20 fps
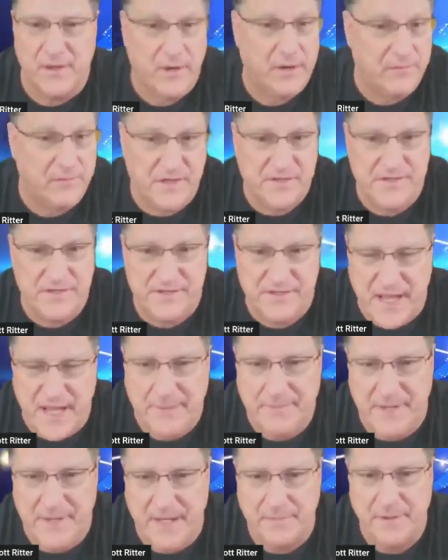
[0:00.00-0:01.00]
there on Russia's
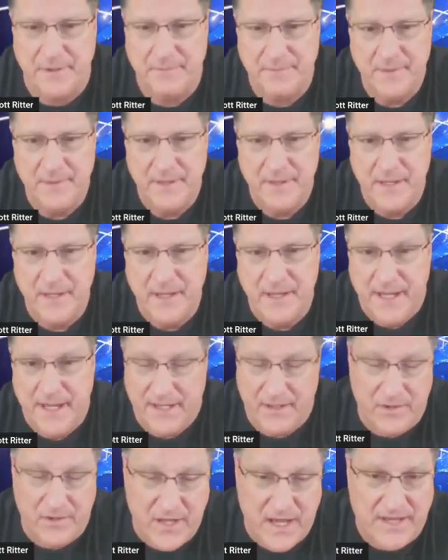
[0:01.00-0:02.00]
timetable. It'll